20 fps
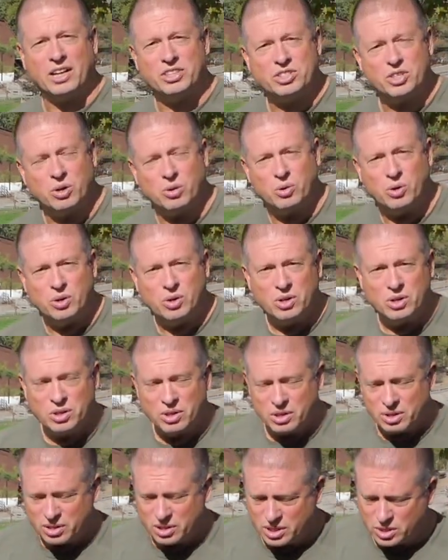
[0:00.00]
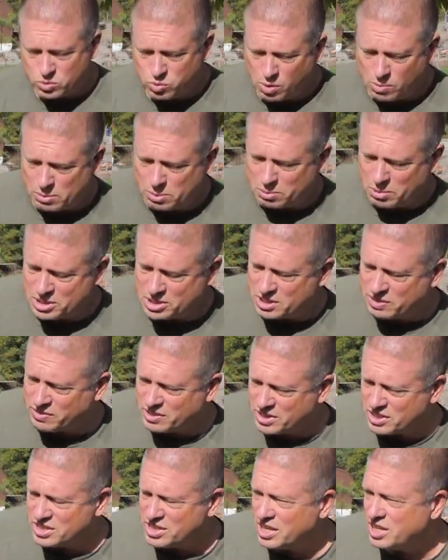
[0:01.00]
So this woman must have
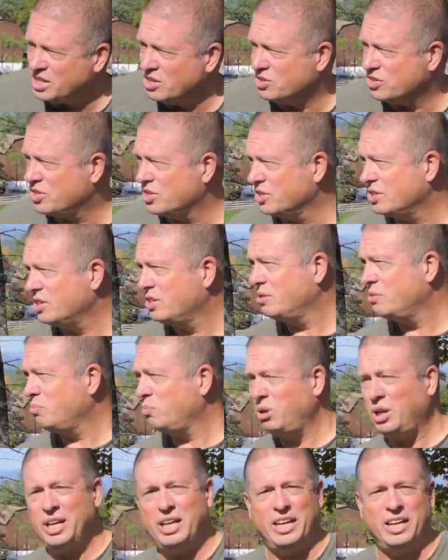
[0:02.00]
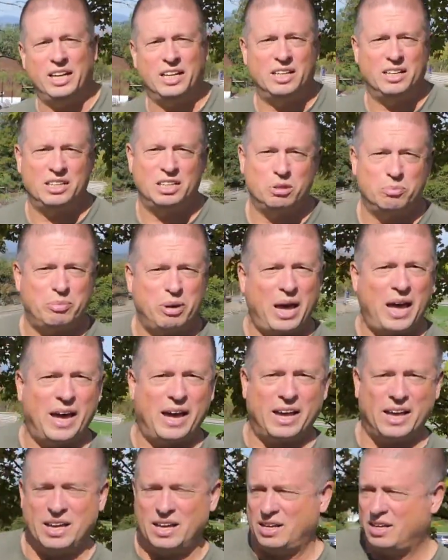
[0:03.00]
continued to plead, to
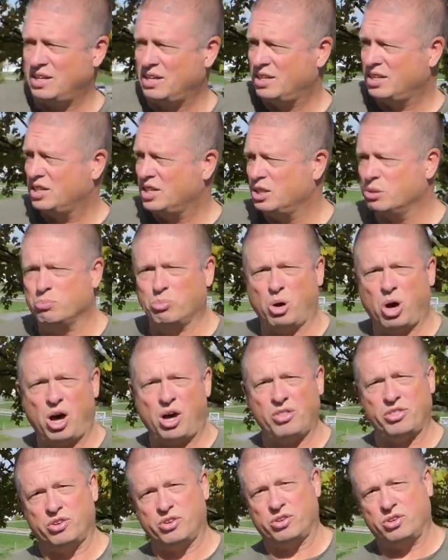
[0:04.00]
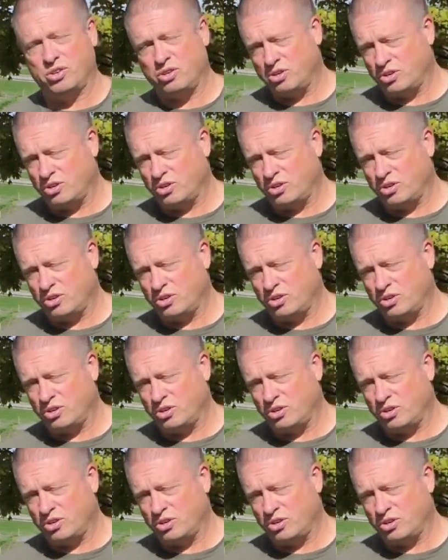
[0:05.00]
beg, to bother